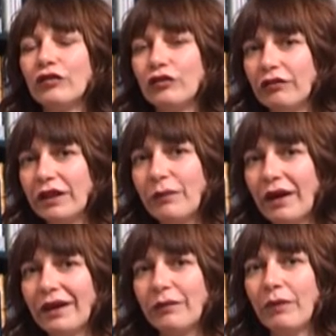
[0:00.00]
During
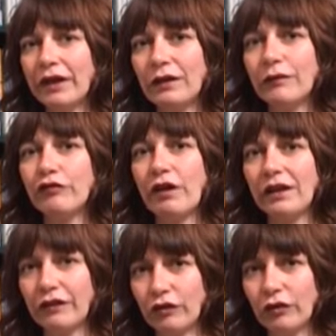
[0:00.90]
my manual lymph
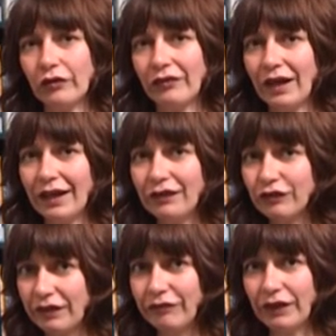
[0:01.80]
drainage course, I
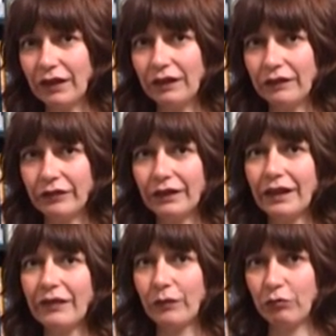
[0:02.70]
actually fell over
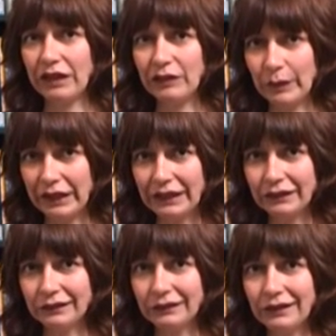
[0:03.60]
and sprained my
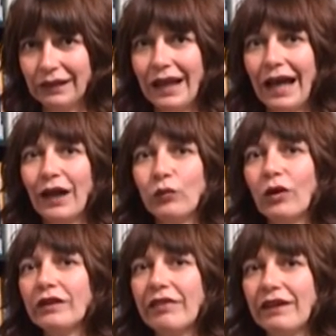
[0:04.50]
ankle, and
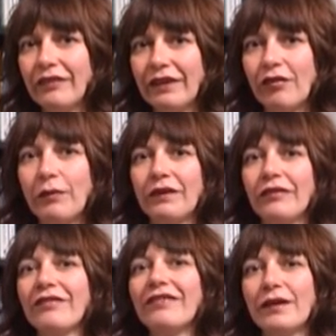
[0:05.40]
one of these
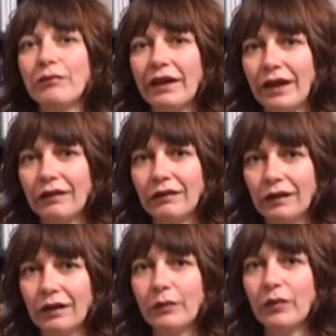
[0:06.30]
therapists taped my
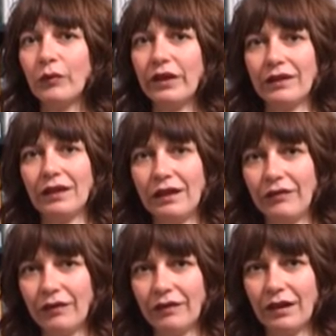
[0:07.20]
ankle up with
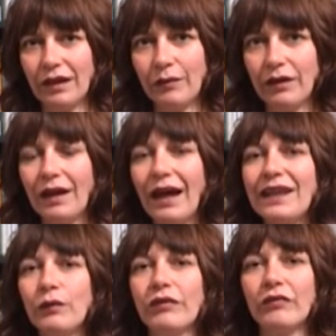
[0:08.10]
Kinesiotape,
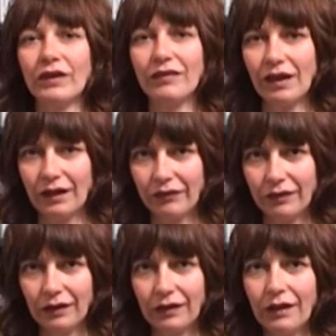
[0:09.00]
and it was
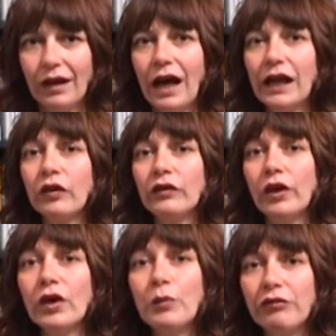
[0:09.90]
fantastic. I got
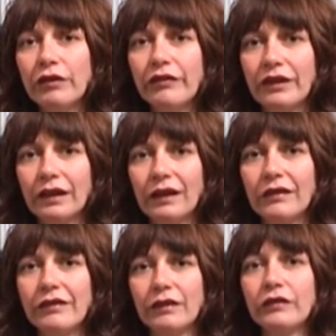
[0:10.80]
no bruising
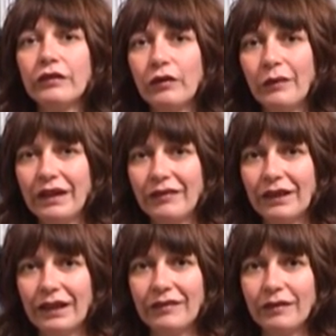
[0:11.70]
until 2 weeks
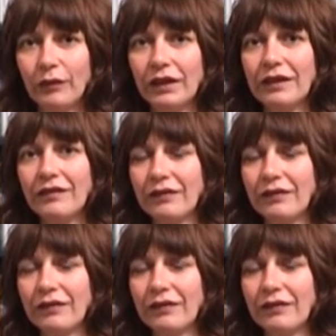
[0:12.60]
later when I